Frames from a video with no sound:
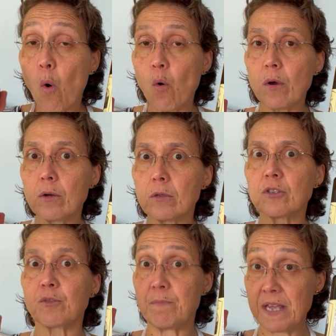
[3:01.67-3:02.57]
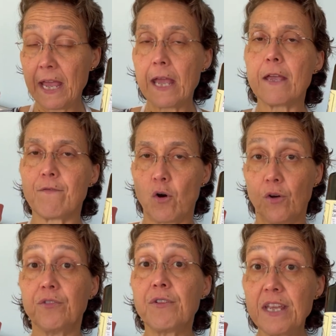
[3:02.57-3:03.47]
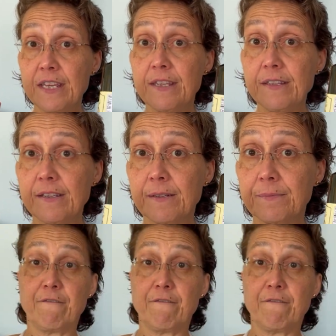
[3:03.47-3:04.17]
oils behave under heat.